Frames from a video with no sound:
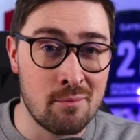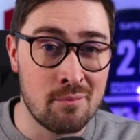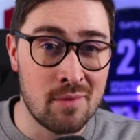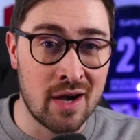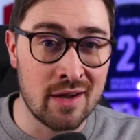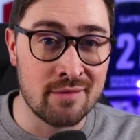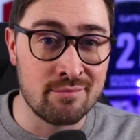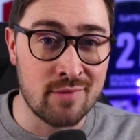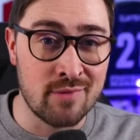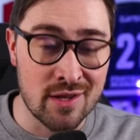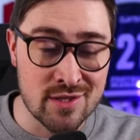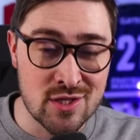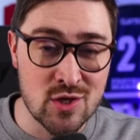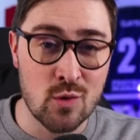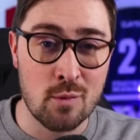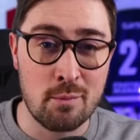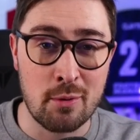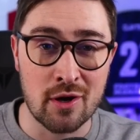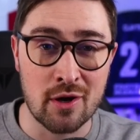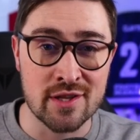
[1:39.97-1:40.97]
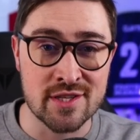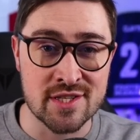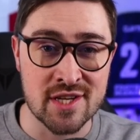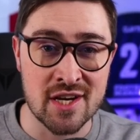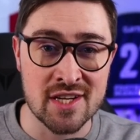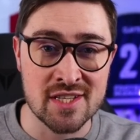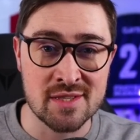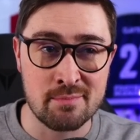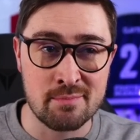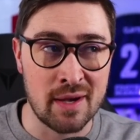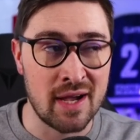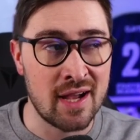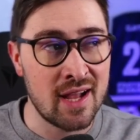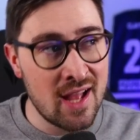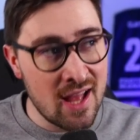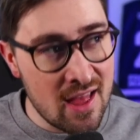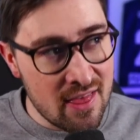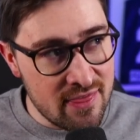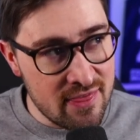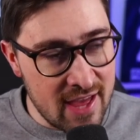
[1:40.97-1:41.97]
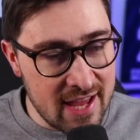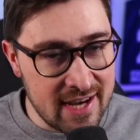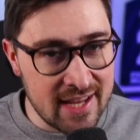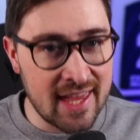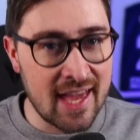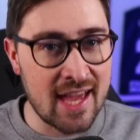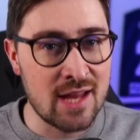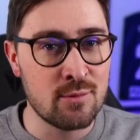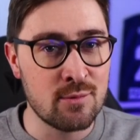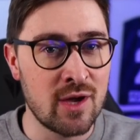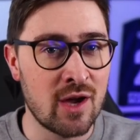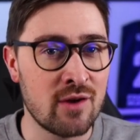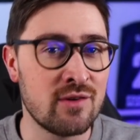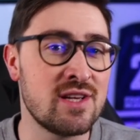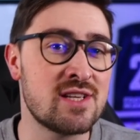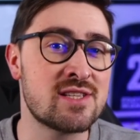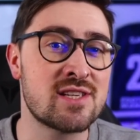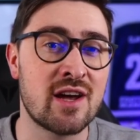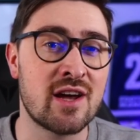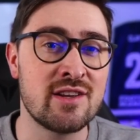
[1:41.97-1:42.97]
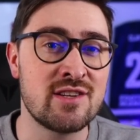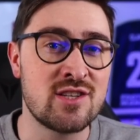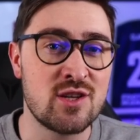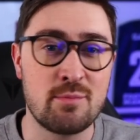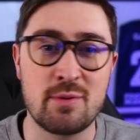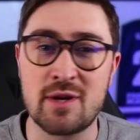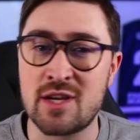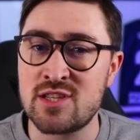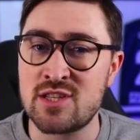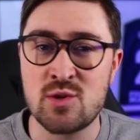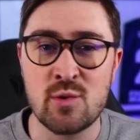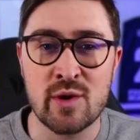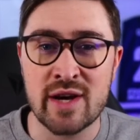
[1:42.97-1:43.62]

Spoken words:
I do apologise, but then again, we only signed you because you were an